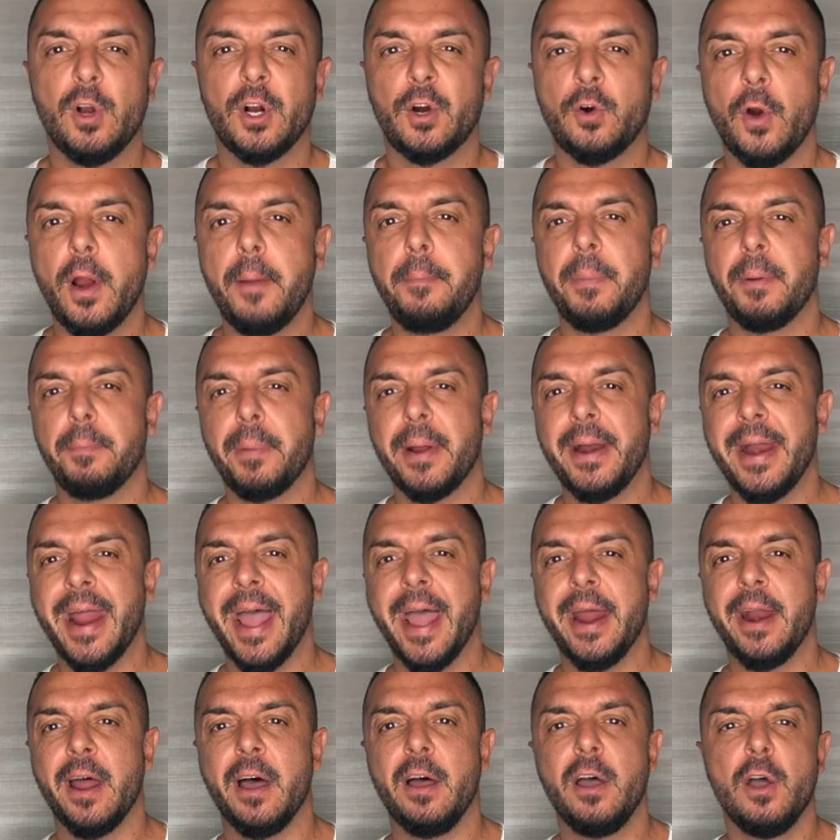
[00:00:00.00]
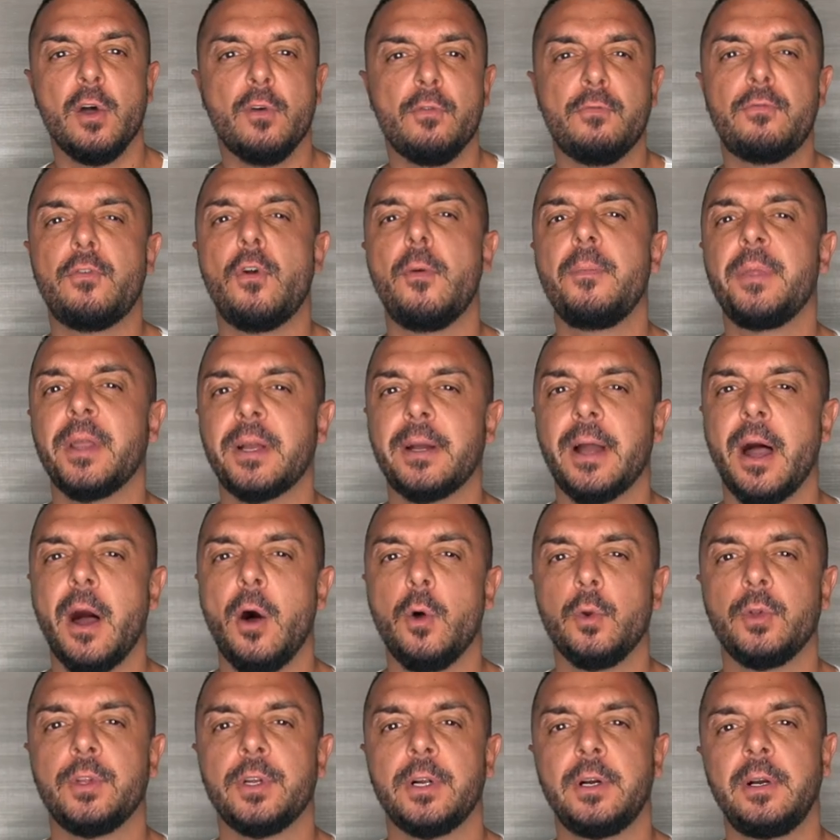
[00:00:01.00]
grab a banana from the
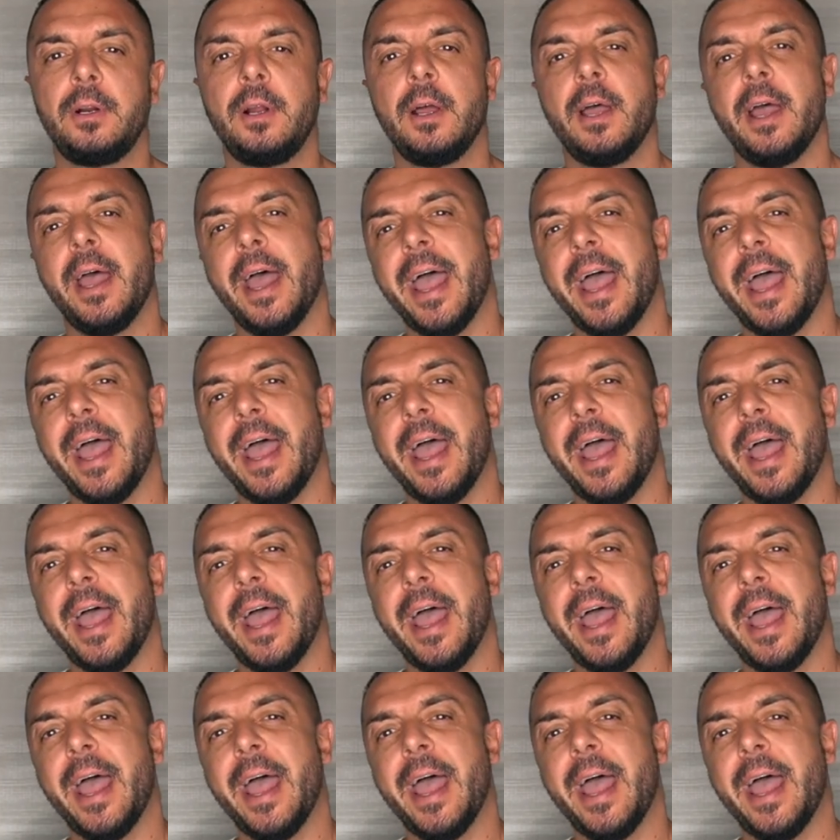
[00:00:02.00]
counter